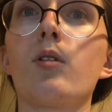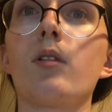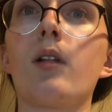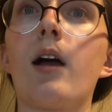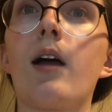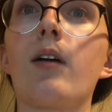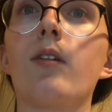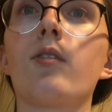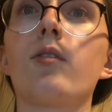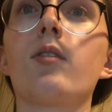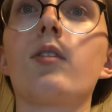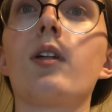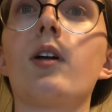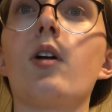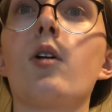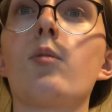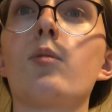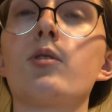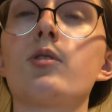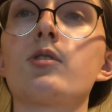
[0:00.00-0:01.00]
life, they
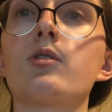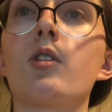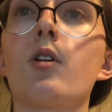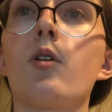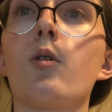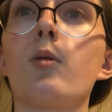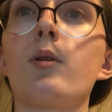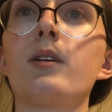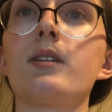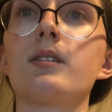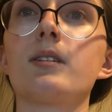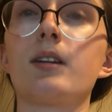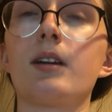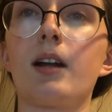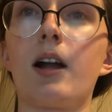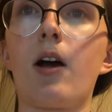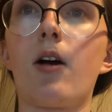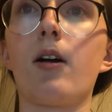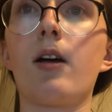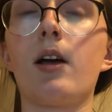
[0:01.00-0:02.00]
almost always get
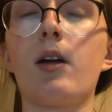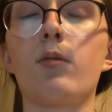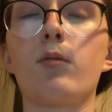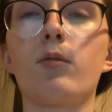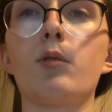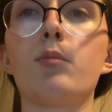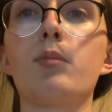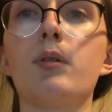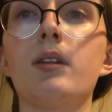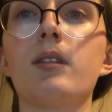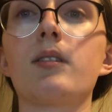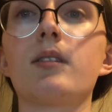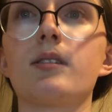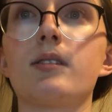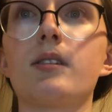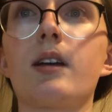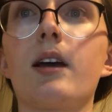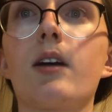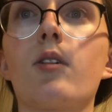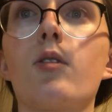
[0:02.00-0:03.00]
out and repeat the
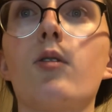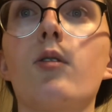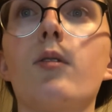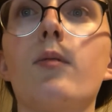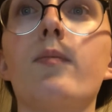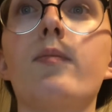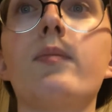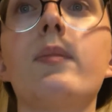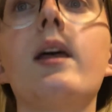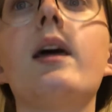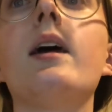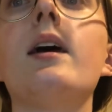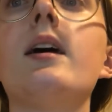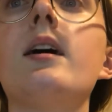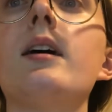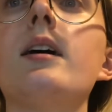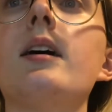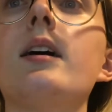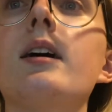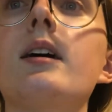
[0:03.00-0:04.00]
cycle.
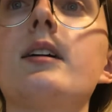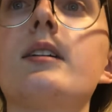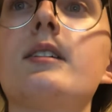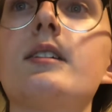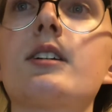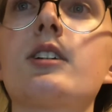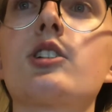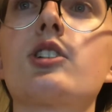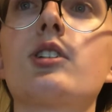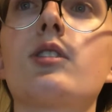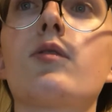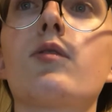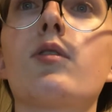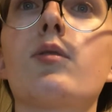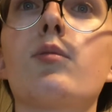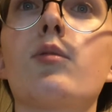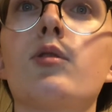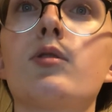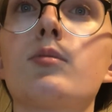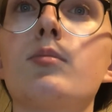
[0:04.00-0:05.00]
Addiction for
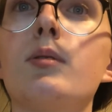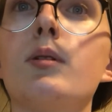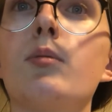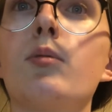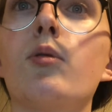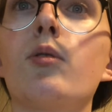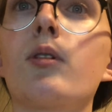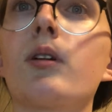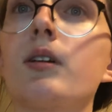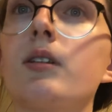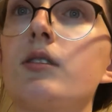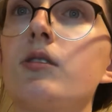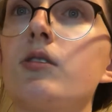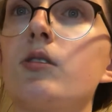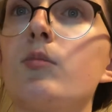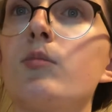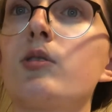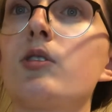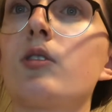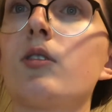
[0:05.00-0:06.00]
most people
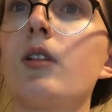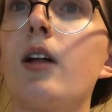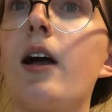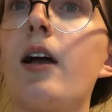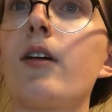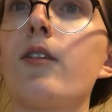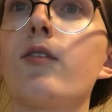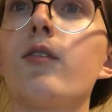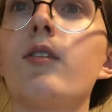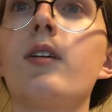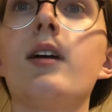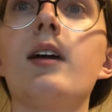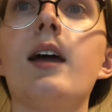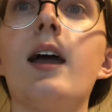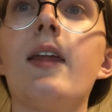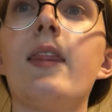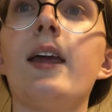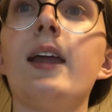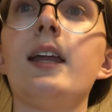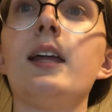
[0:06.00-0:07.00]
consumes their life,
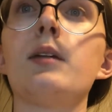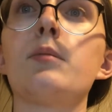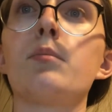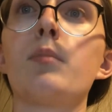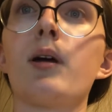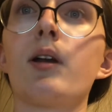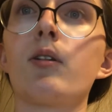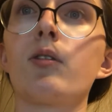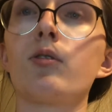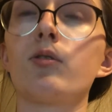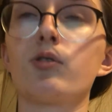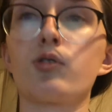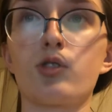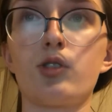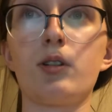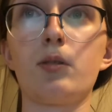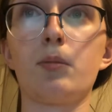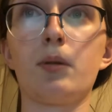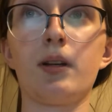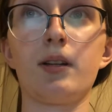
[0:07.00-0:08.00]
and they need medical
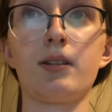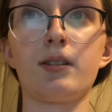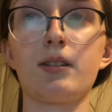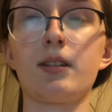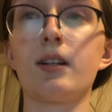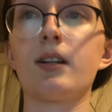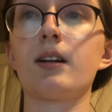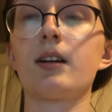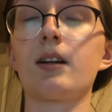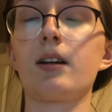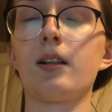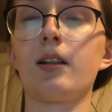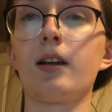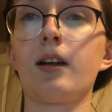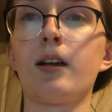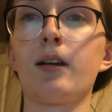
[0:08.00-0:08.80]
treatment to get clean.